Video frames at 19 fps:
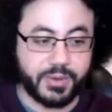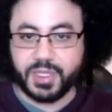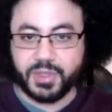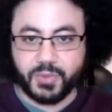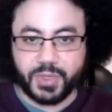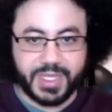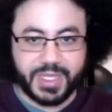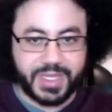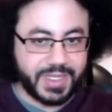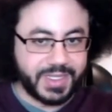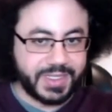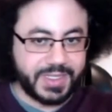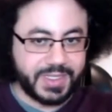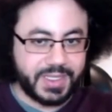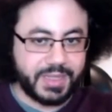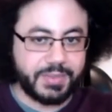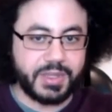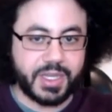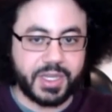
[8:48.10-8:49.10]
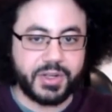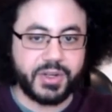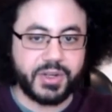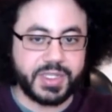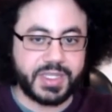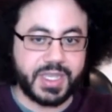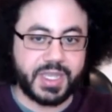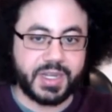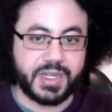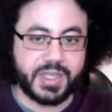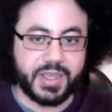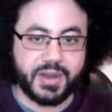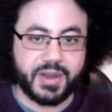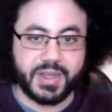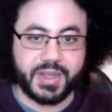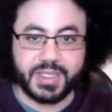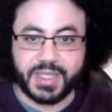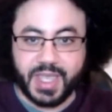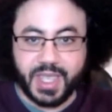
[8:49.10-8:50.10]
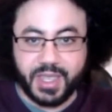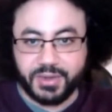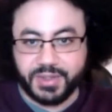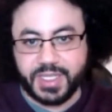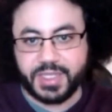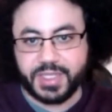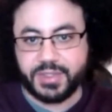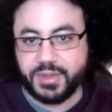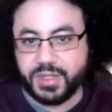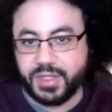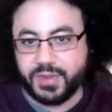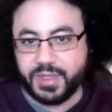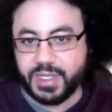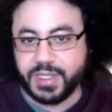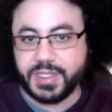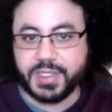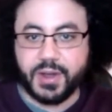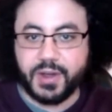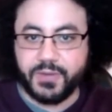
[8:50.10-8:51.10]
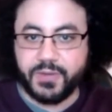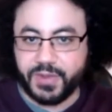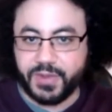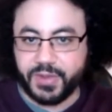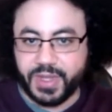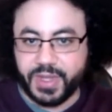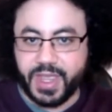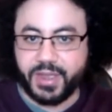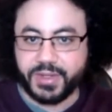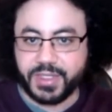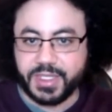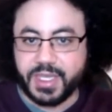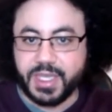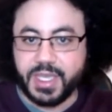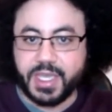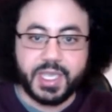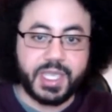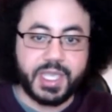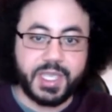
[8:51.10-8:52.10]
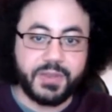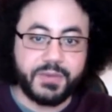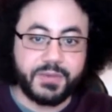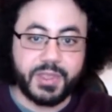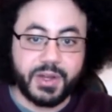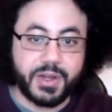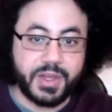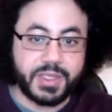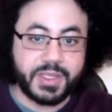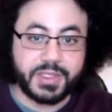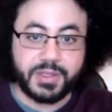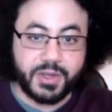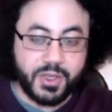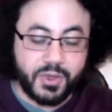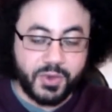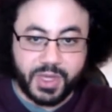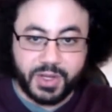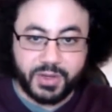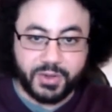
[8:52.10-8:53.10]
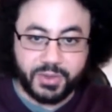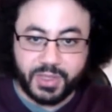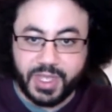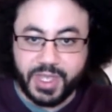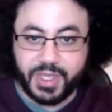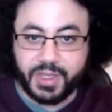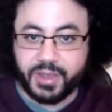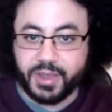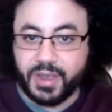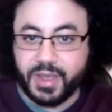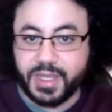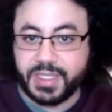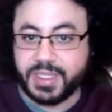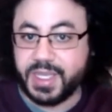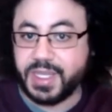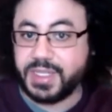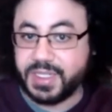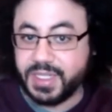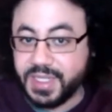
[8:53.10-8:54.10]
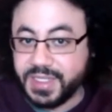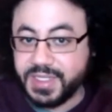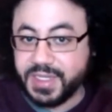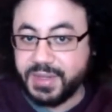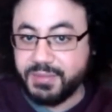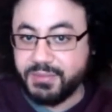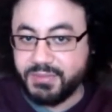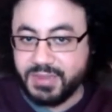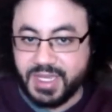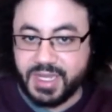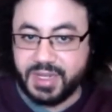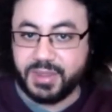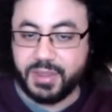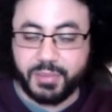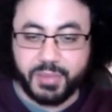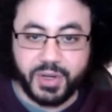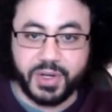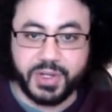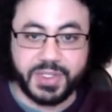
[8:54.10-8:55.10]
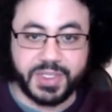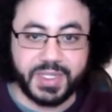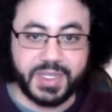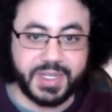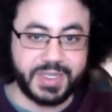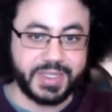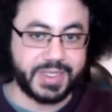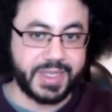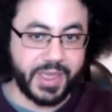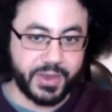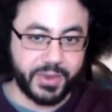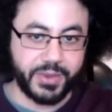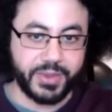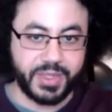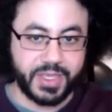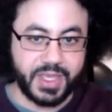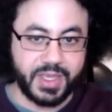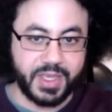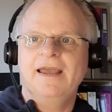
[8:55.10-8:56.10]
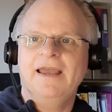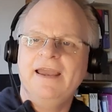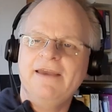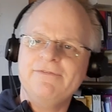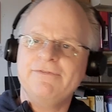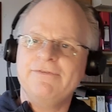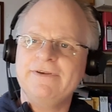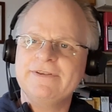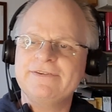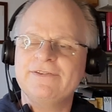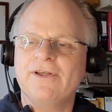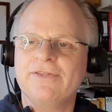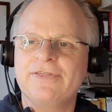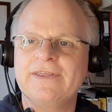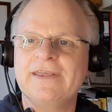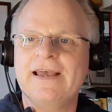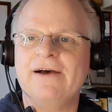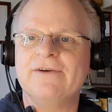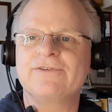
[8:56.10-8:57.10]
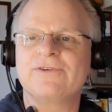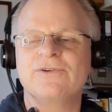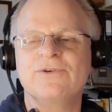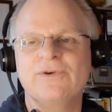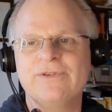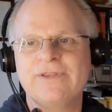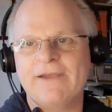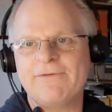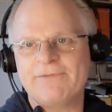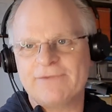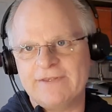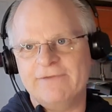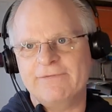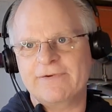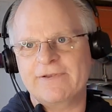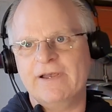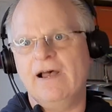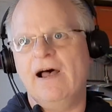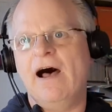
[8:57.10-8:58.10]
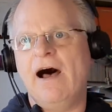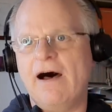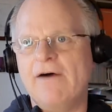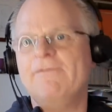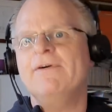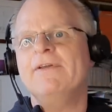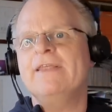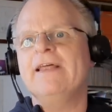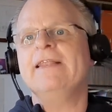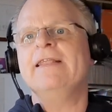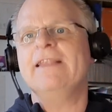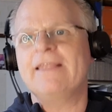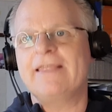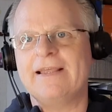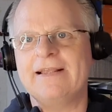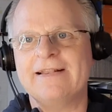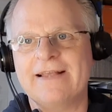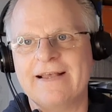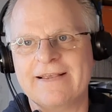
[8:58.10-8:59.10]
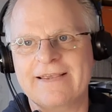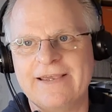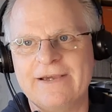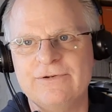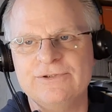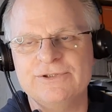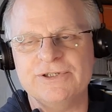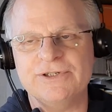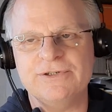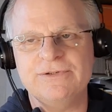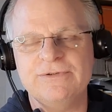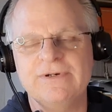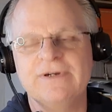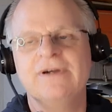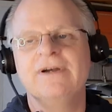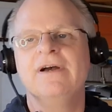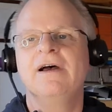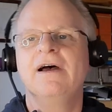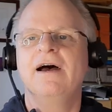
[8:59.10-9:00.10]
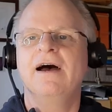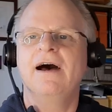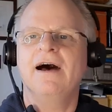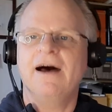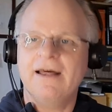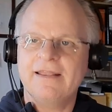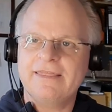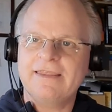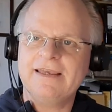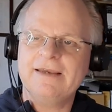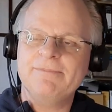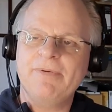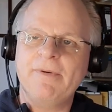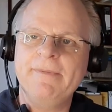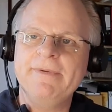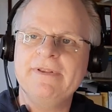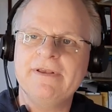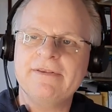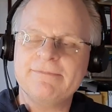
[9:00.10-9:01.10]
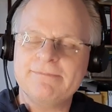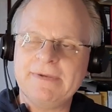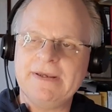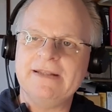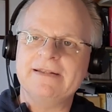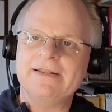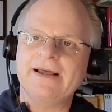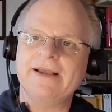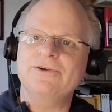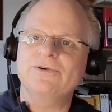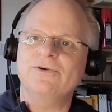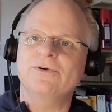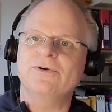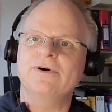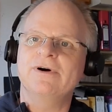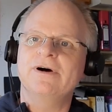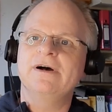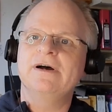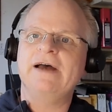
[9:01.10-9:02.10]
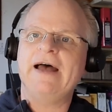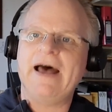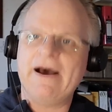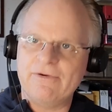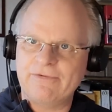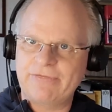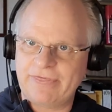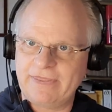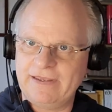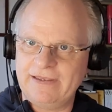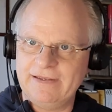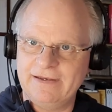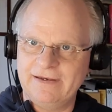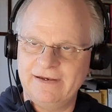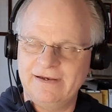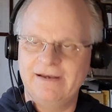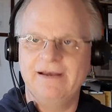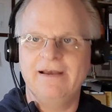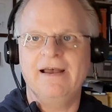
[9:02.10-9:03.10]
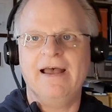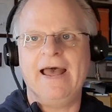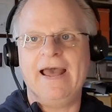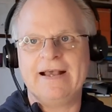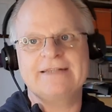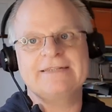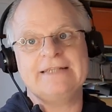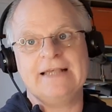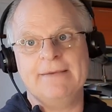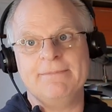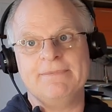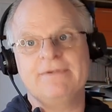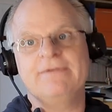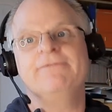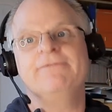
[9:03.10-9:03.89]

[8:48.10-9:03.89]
What he doesn't seem to understand here is how death certificates are filled out. If there is no underlying cause, that doesn't mean the person is healthy. If there is nothing else on your death certificate other than the thing that killed you, I think it probably does mean that you're healthy, except